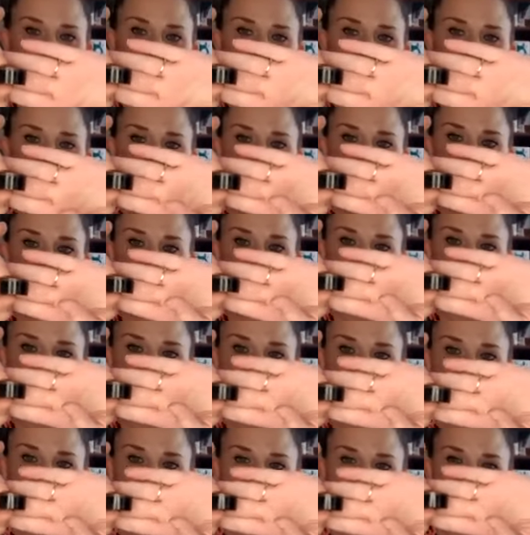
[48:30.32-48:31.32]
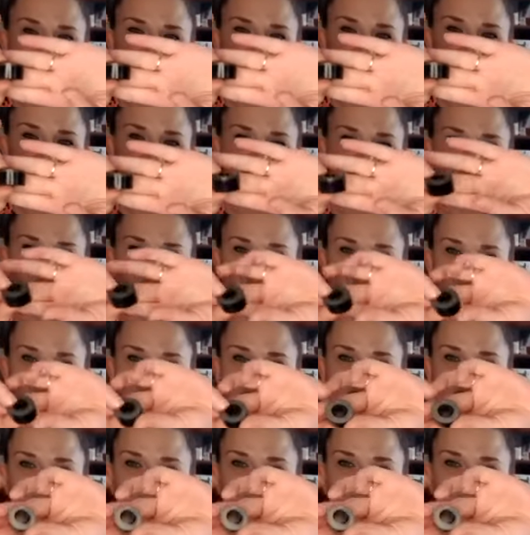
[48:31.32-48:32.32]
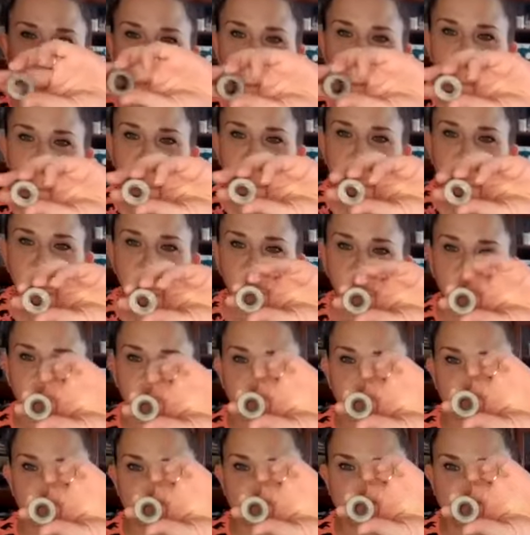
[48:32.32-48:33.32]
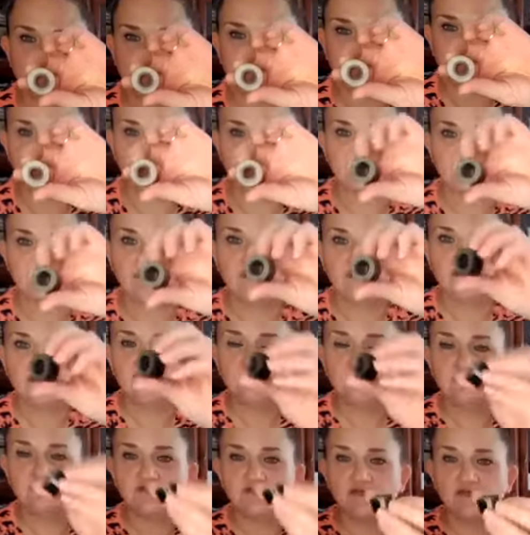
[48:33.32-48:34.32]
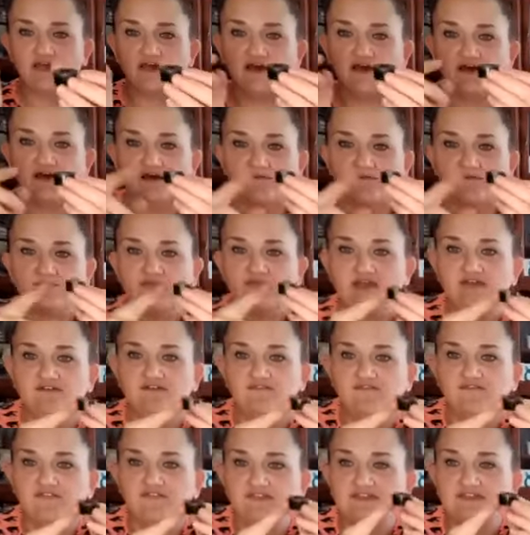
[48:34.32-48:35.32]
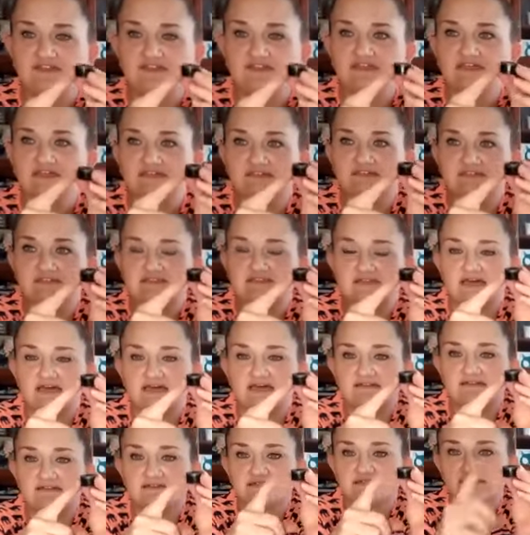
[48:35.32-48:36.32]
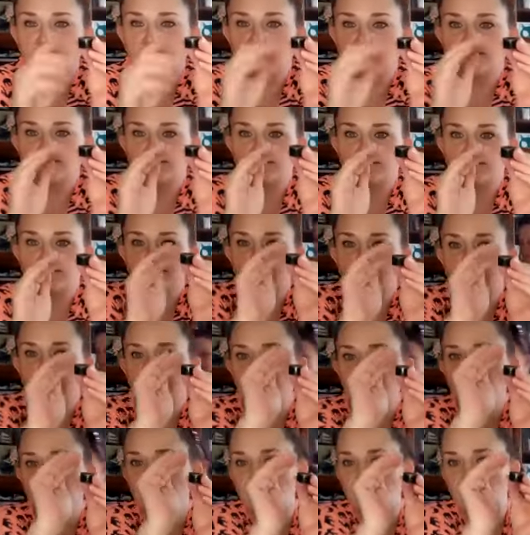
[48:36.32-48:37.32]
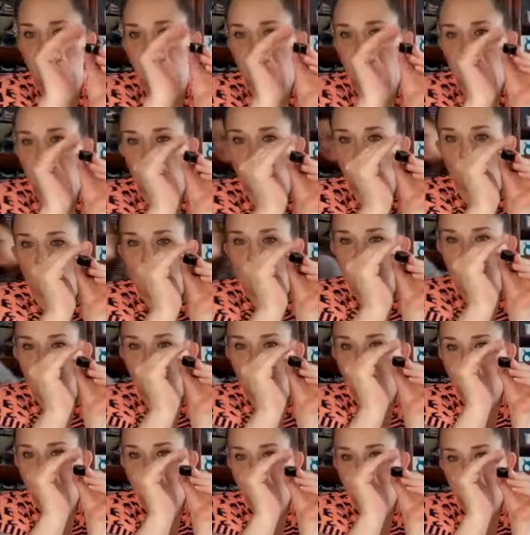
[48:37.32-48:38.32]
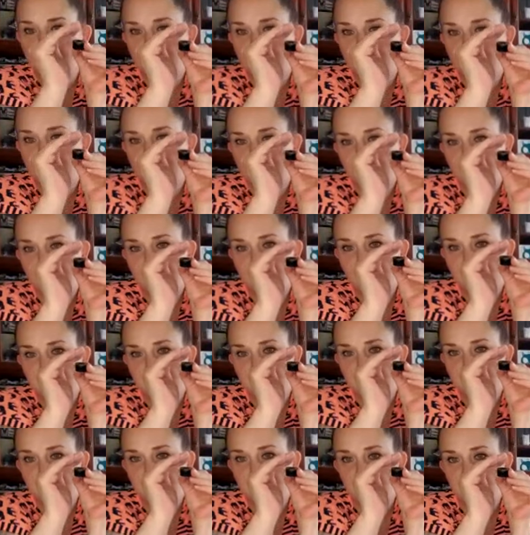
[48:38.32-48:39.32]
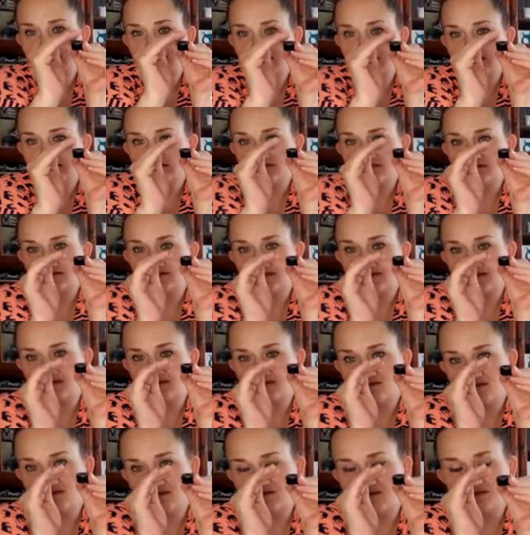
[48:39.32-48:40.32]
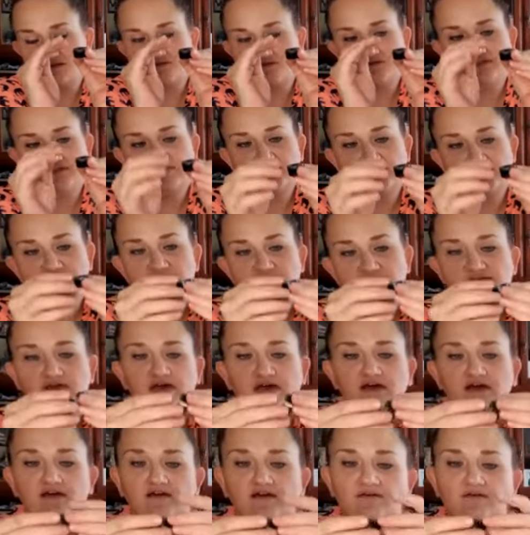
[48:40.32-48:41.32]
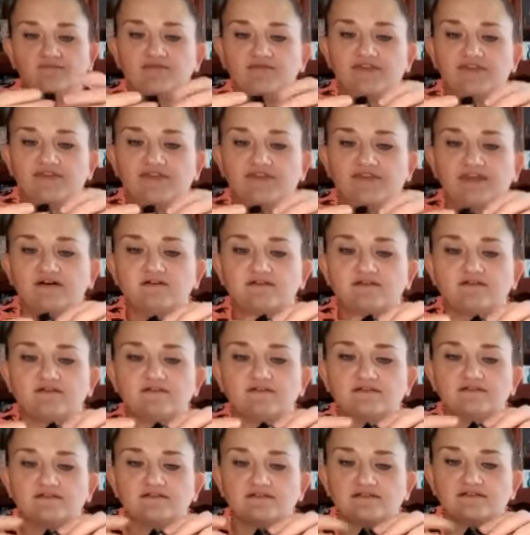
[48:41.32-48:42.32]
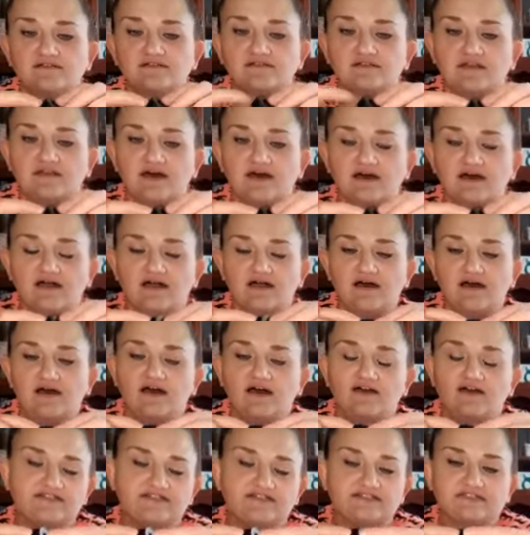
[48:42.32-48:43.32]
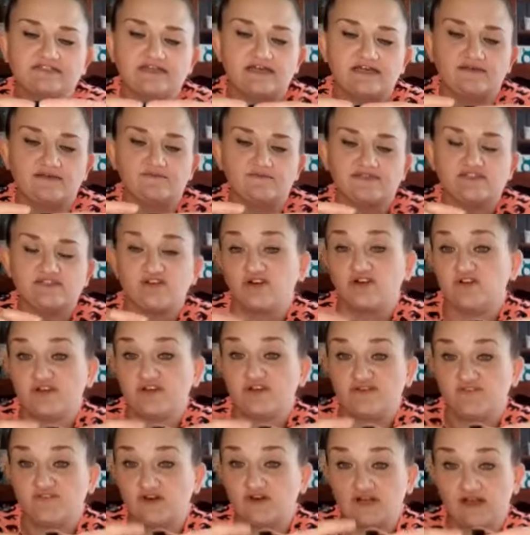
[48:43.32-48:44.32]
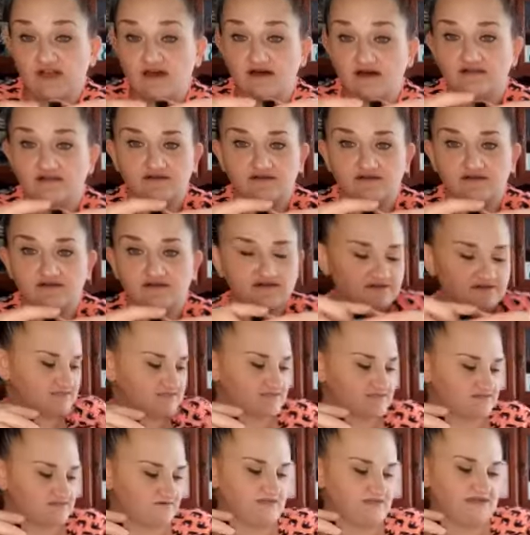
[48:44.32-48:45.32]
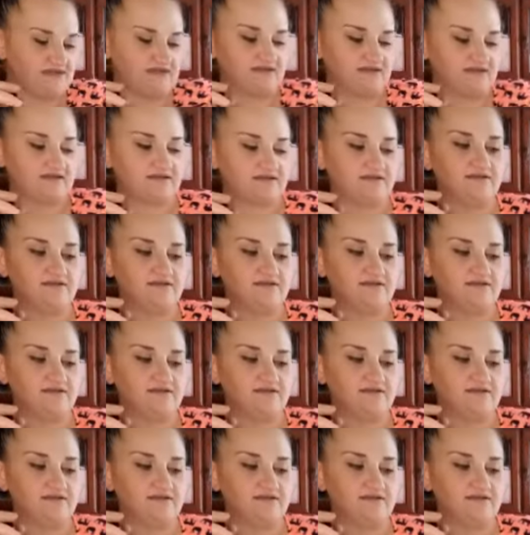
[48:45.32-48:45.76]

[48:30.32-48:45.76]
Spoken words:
are just a regular old cylinder shape. If the sides start to like round like this, then you need new ones. They'll oftentimes turn different colors. So like